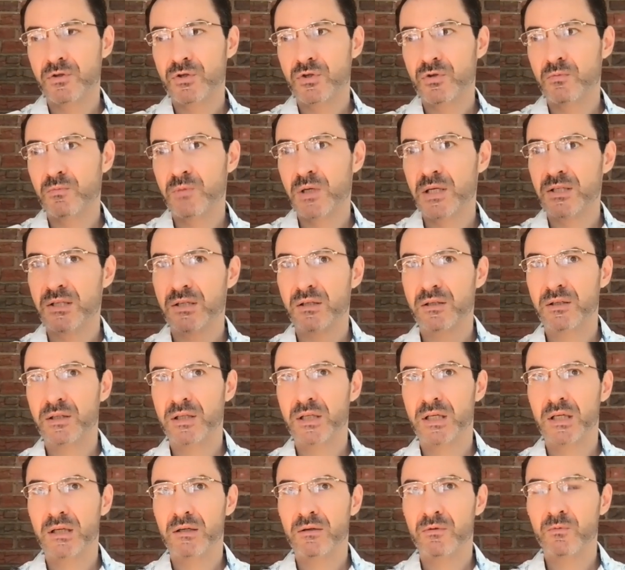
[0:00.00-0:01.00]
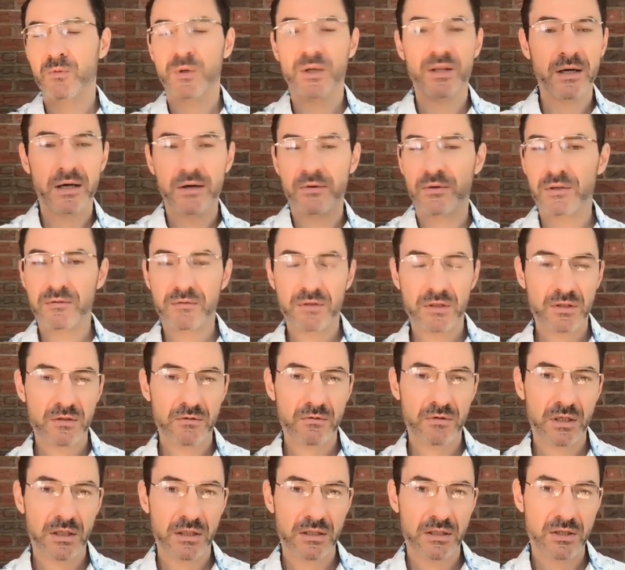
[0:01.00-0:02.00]
So basically, without even
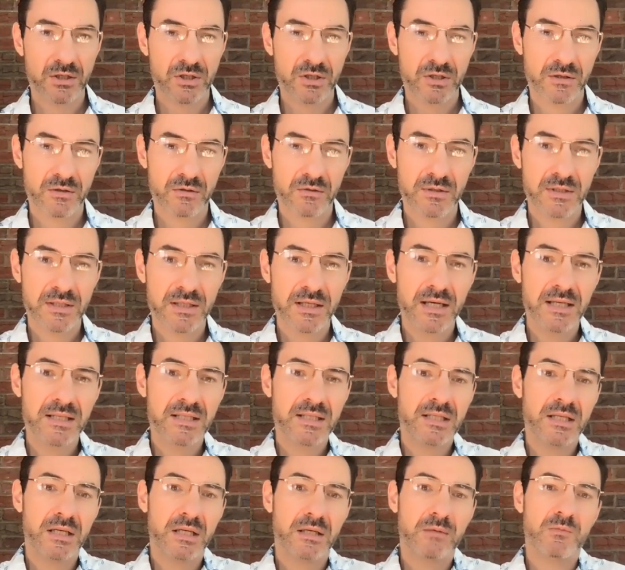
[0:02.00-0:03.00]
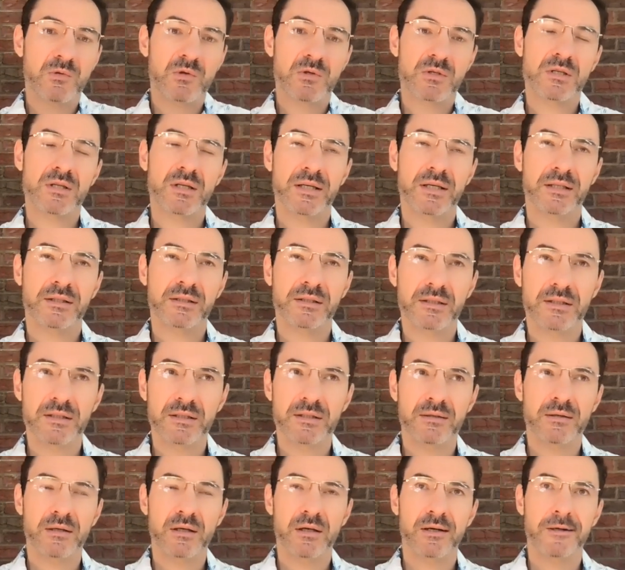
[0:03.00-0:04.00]
doing additional testing, most likely
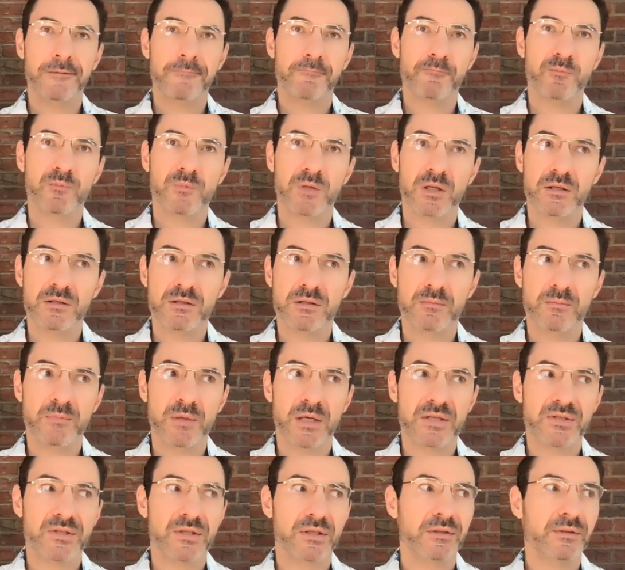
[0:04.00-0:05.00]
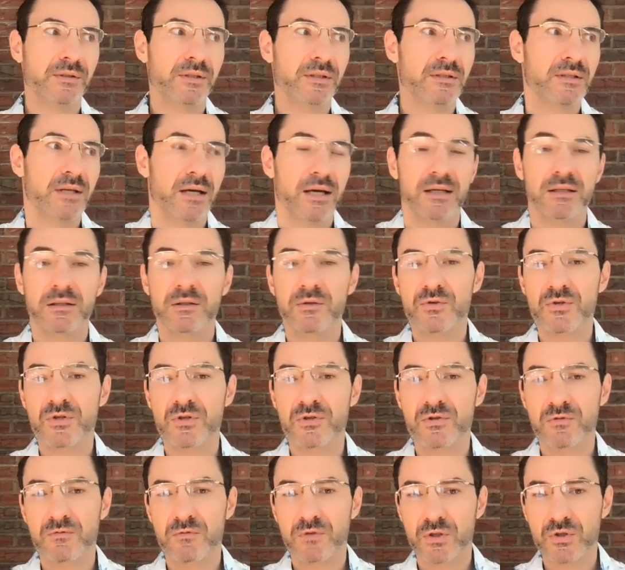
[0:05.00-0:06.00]
it's a basically
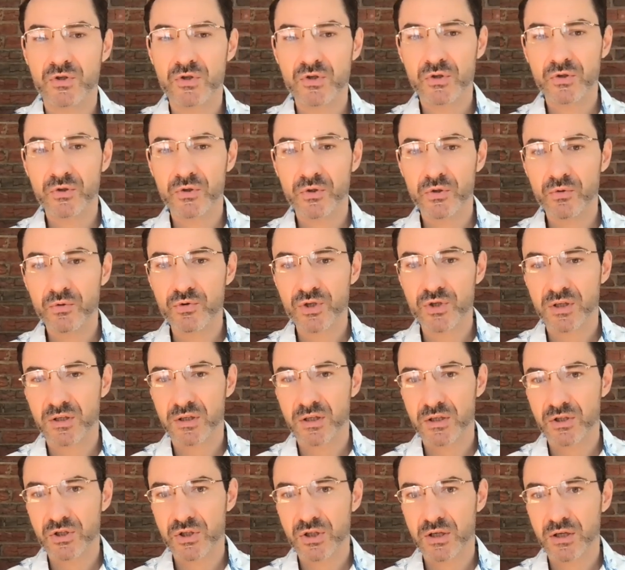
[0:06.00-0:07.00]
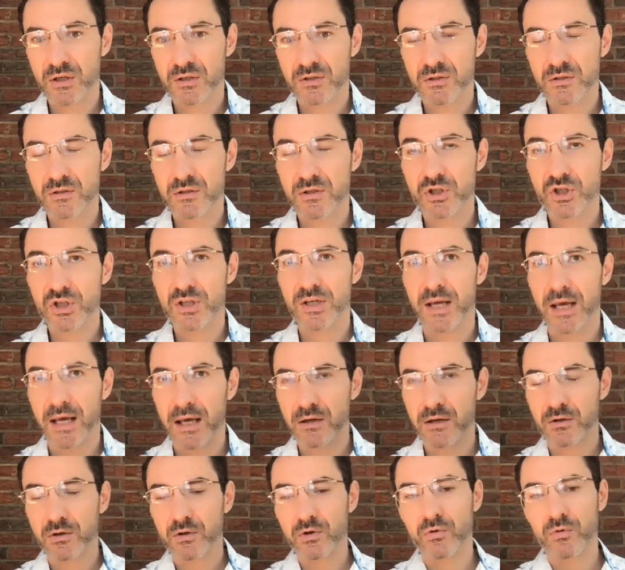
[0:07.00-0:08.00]
diagnosis of exclusion that she
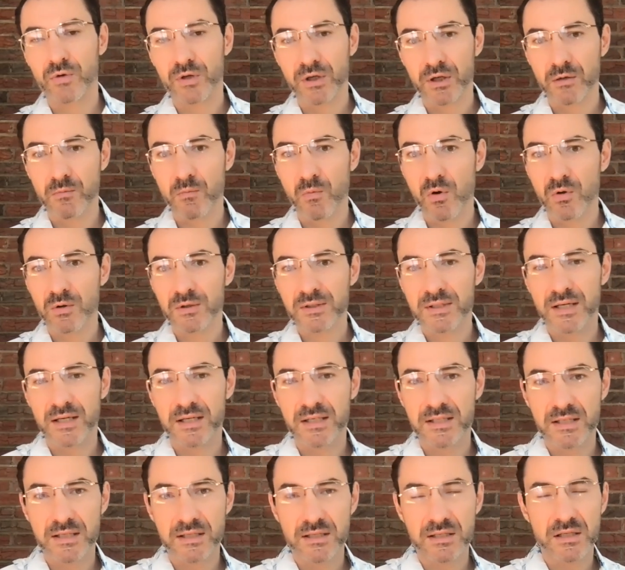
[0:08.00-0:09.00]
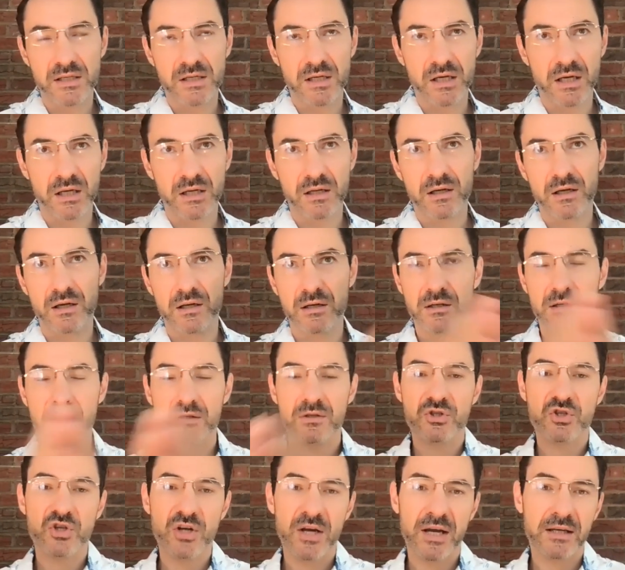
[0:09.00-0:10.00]
had a chronic mold toxicity, and then
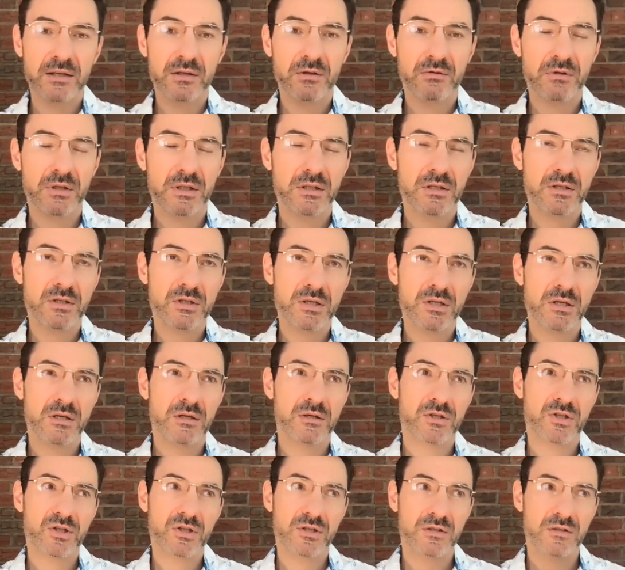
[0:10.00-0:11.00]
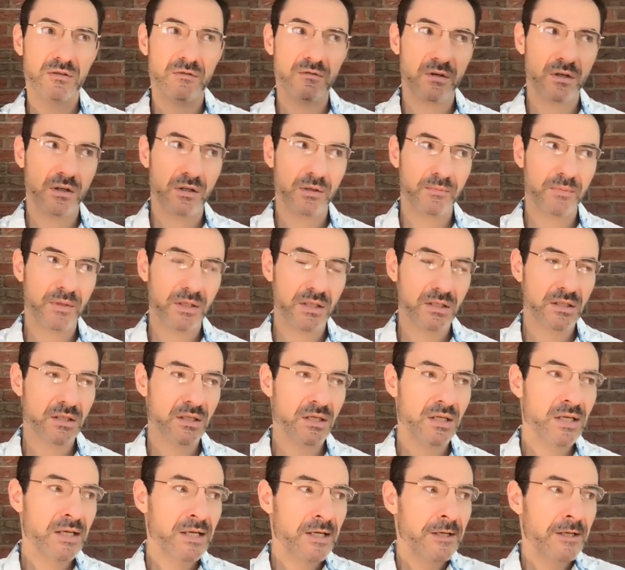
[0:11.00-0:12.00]
in January this year she developed this